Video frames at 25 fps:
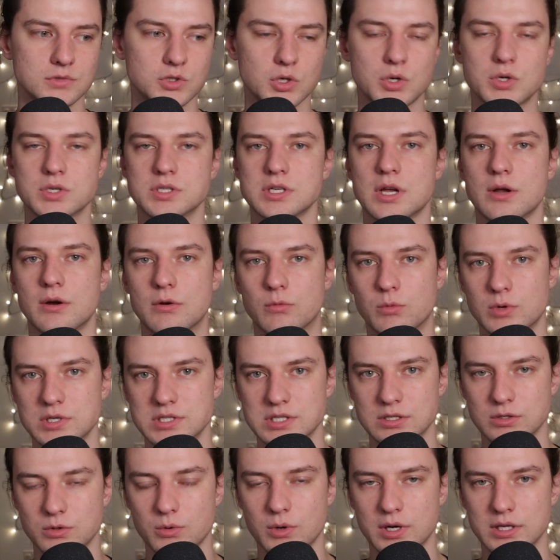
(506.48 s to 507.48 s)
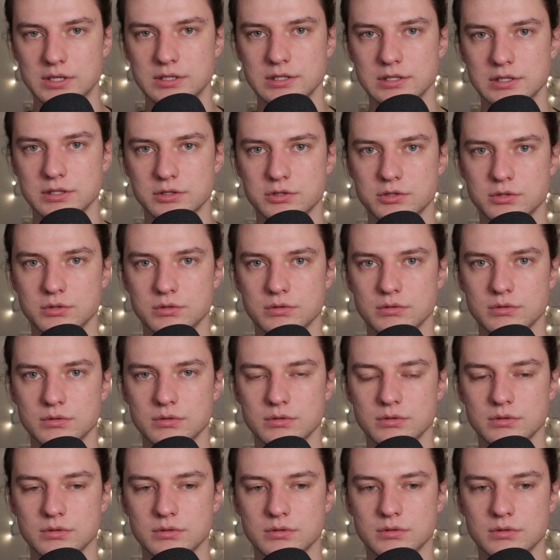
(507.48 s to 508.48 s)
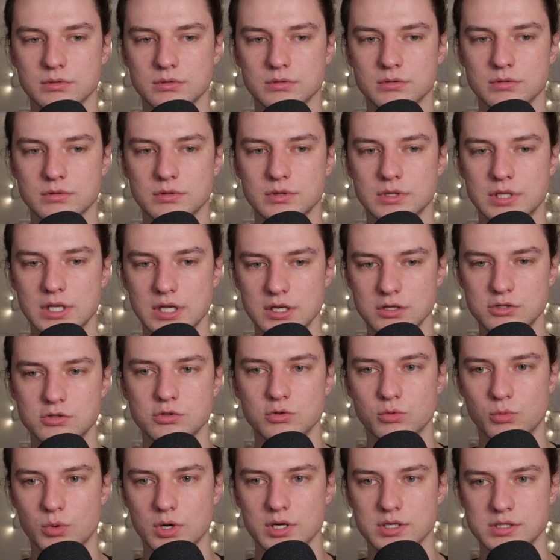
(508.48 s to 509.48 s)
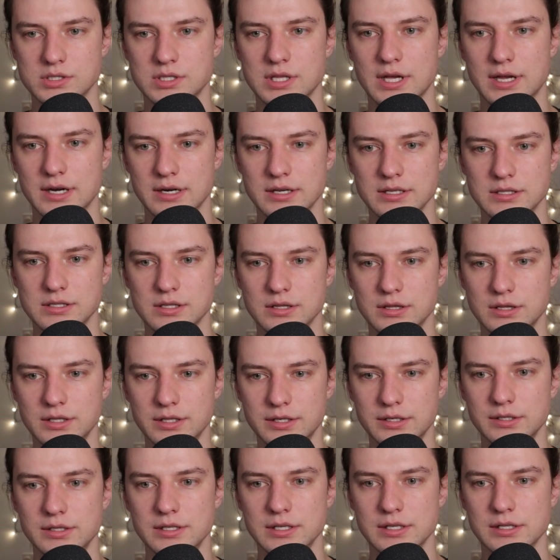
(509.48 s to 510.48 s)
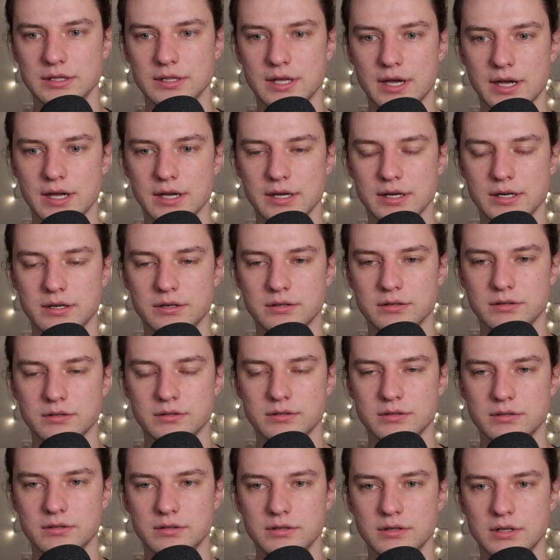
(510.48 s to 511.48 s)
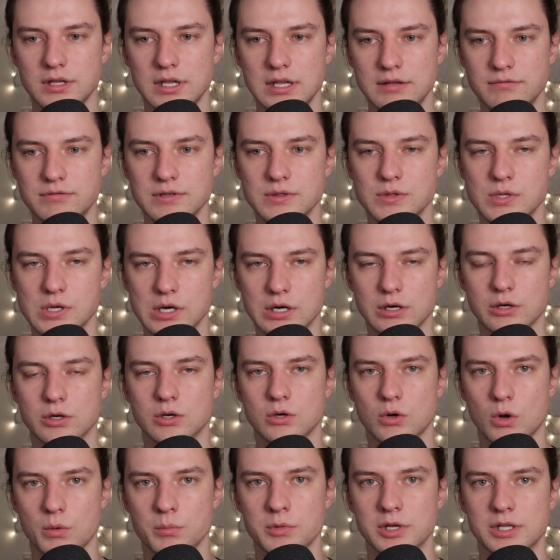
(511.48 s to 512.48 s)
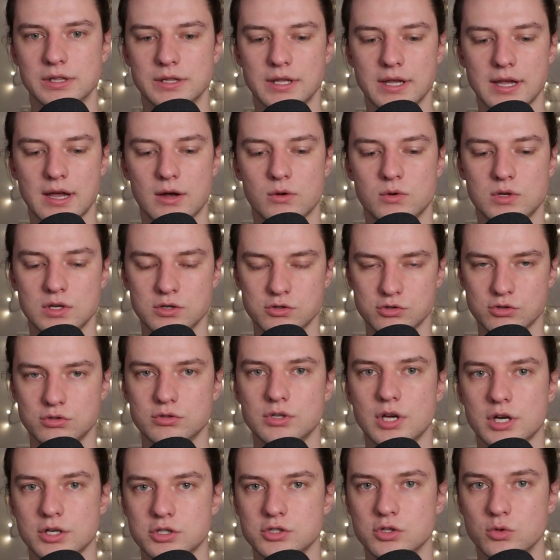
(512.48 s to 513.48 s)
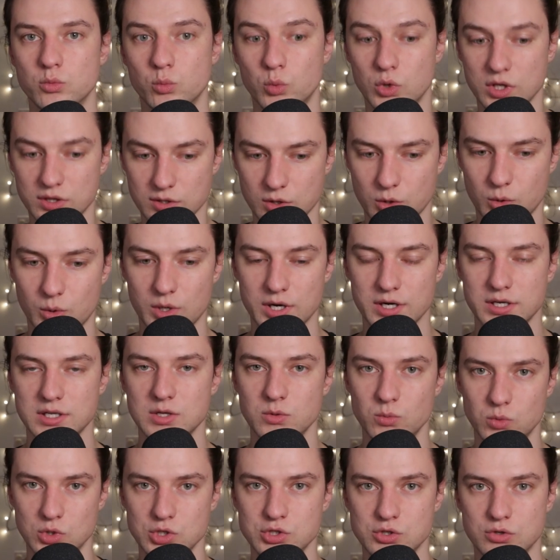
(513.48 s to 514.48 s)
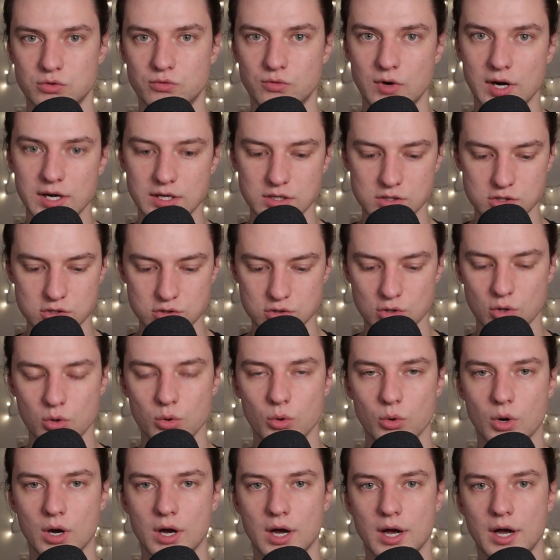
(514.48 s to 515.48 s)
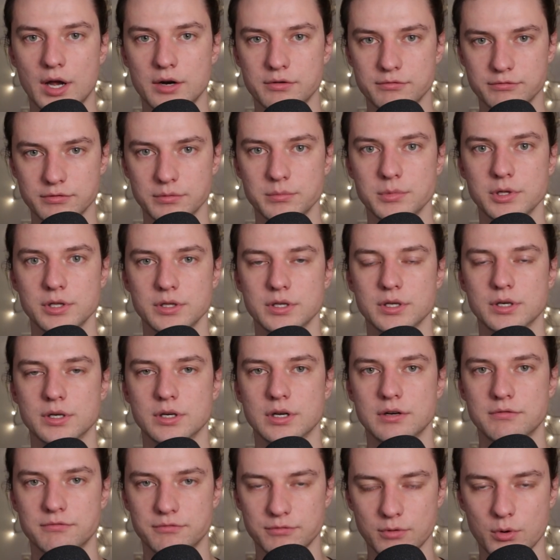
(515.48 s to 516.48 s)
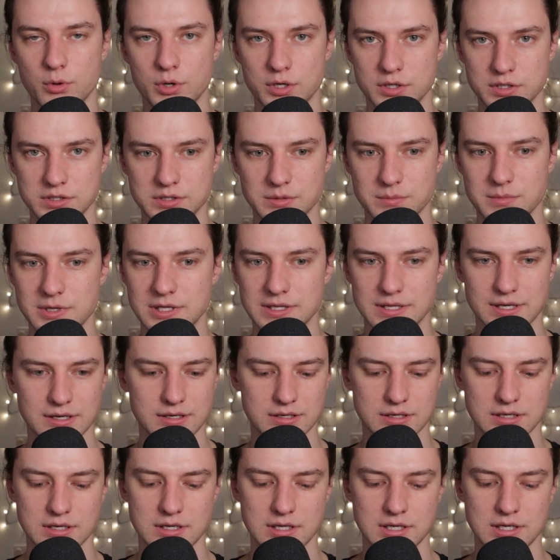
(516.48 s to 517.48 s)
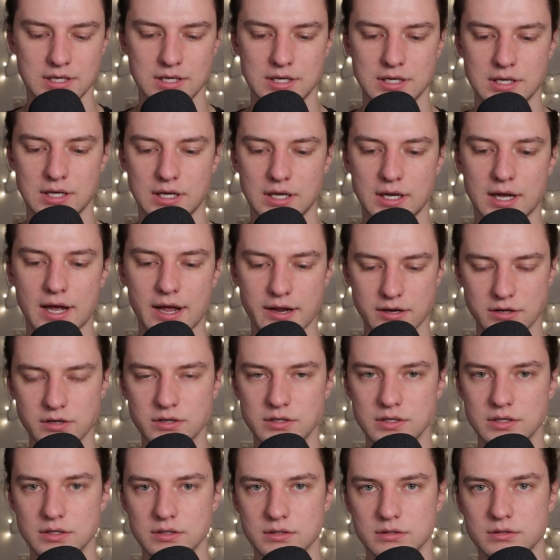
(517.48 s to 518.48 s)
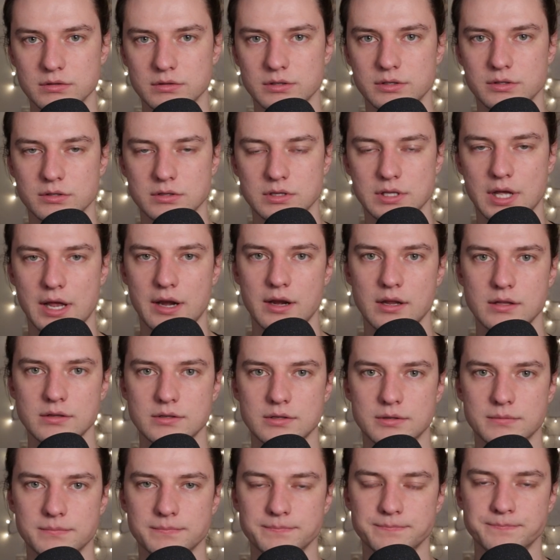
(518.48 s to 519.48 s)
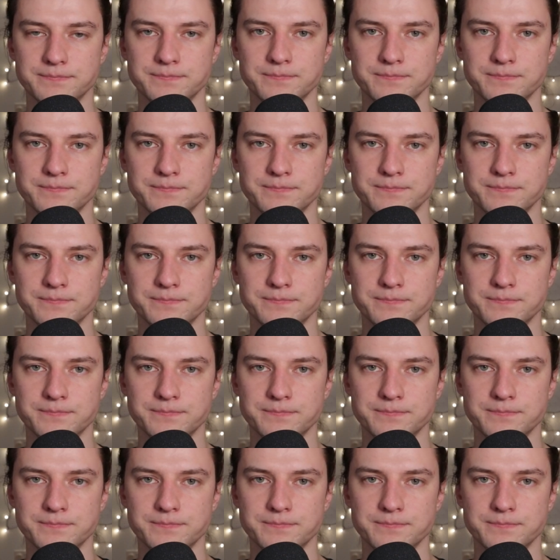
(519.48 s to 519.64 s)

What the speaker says: Turns out it wasn't quite the issue. The issue was that it literally, even the ergonomic layout introduction with QWERTY was already so unfamiliar and foreign to me that I couldn't learn that either.